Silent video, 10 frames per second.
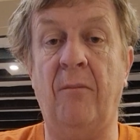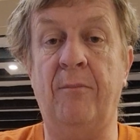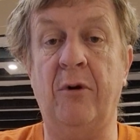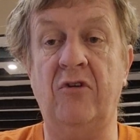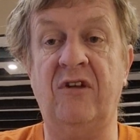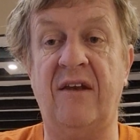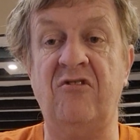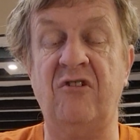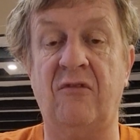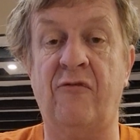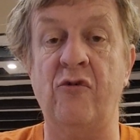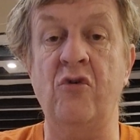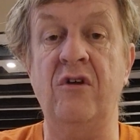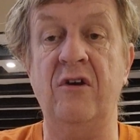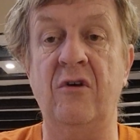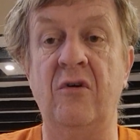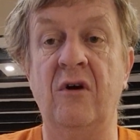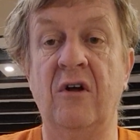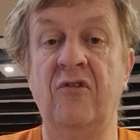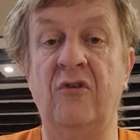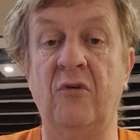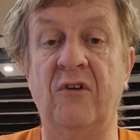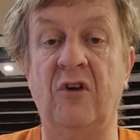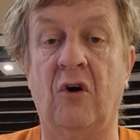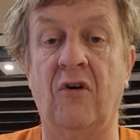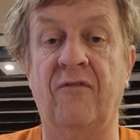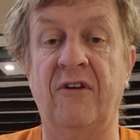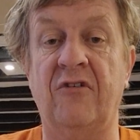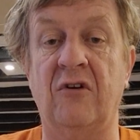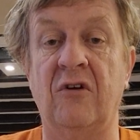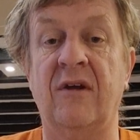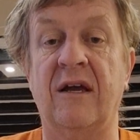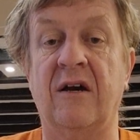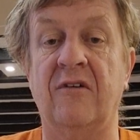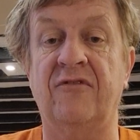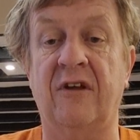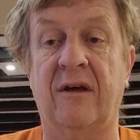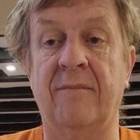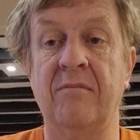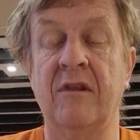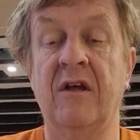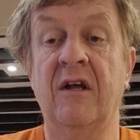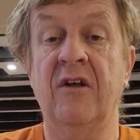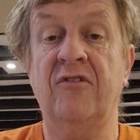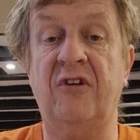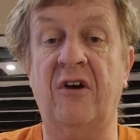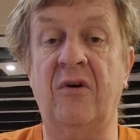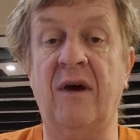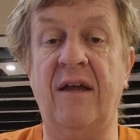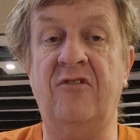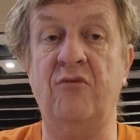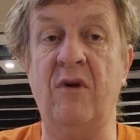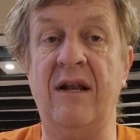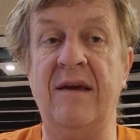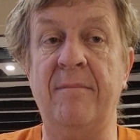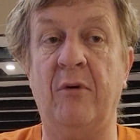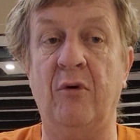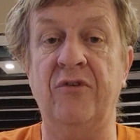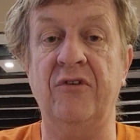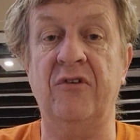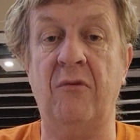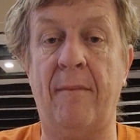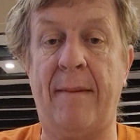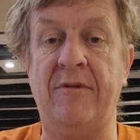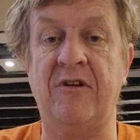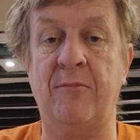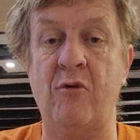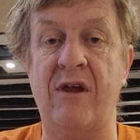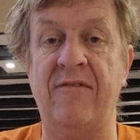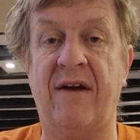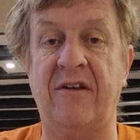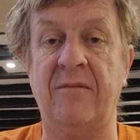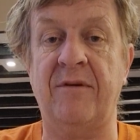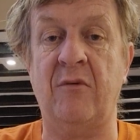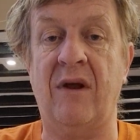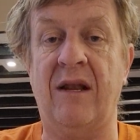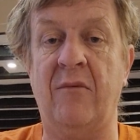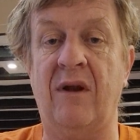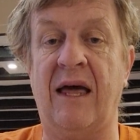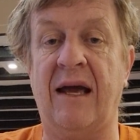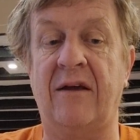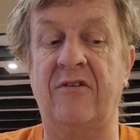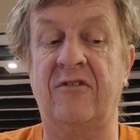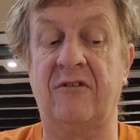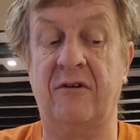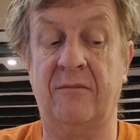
put tension through you to the dog that you're looking after. So it's really important to remember to breathe and to be really relaxed.